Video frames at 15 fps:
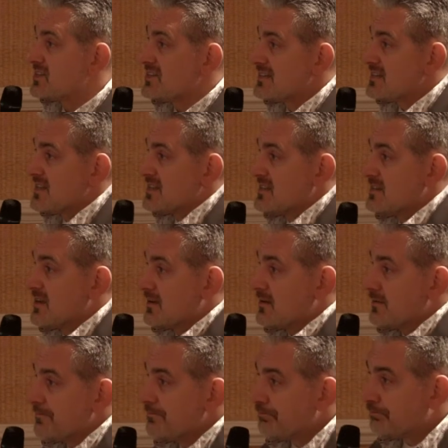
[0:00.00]

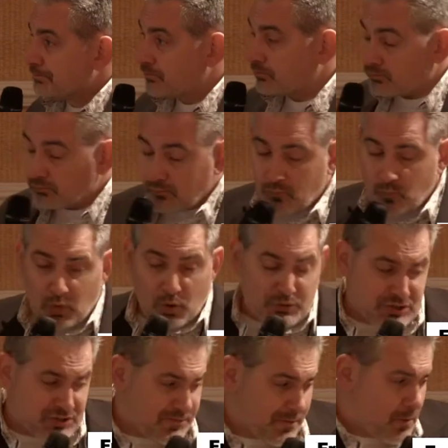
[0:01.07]
statistic
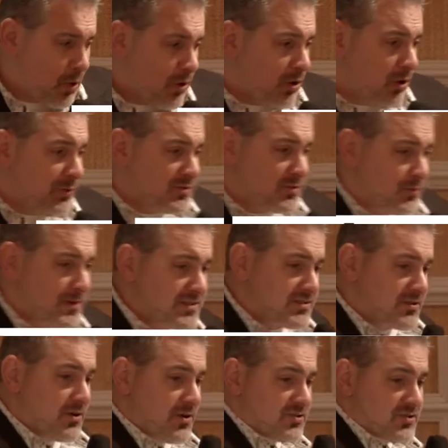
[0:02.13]
which is from Horowitz
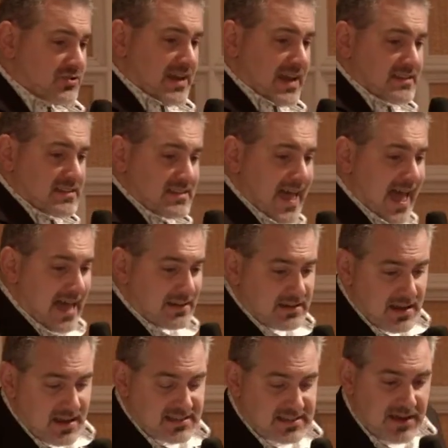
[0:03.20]
Research, states that
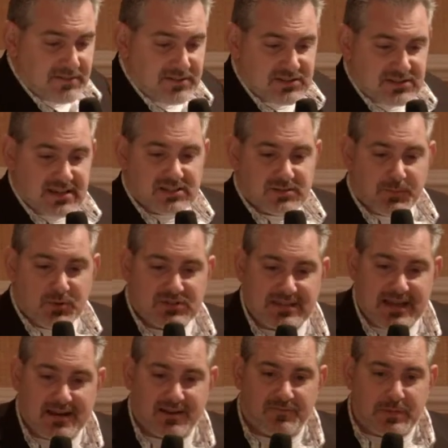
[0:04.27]

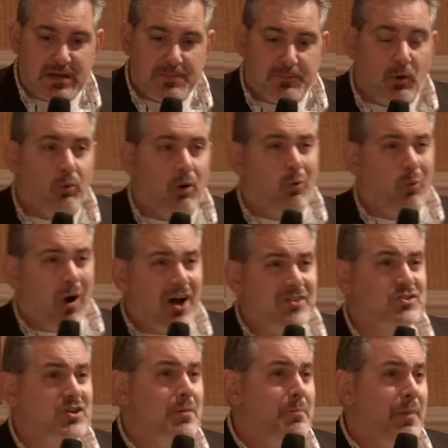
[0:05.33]
76% of people will
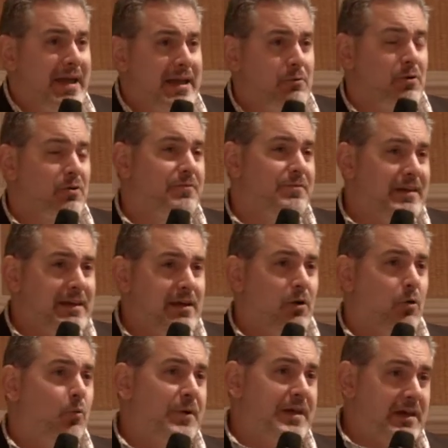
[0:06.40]
watch a micro
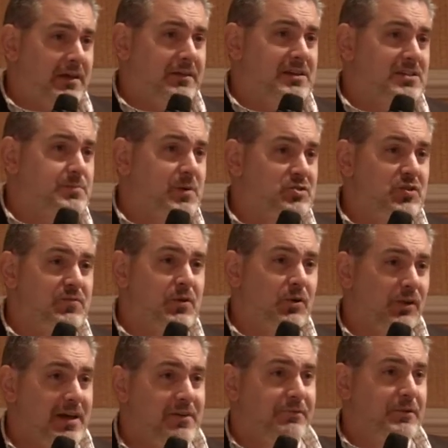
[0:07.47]
video weekly, especially if
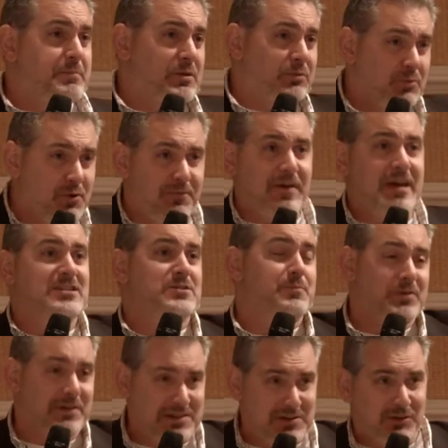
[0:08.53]
you're like flipping through
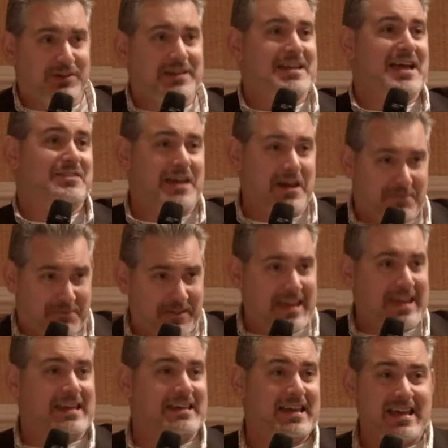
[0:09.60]
Facebook and you're looking at that
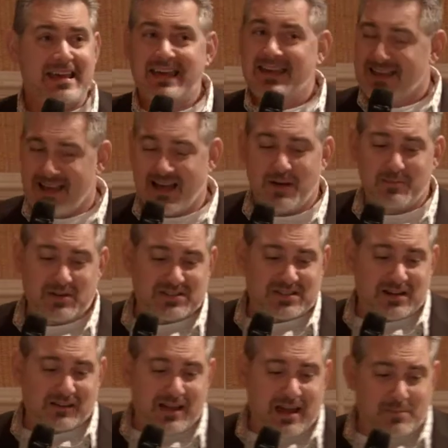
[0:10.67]
feed. Um, you're
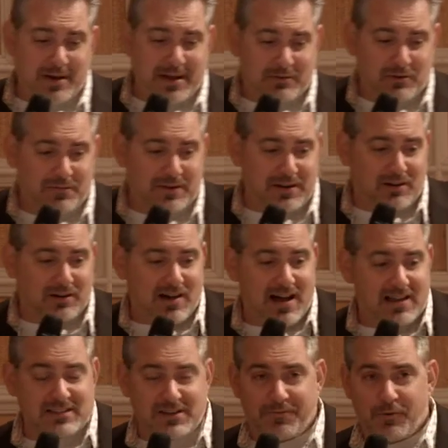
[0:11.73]
seeing a lot of micro video
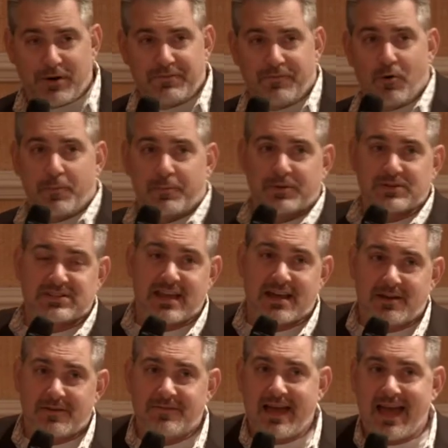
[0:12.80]
content.
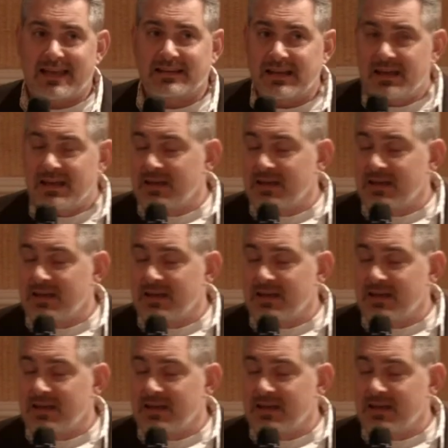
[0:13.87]
44% of that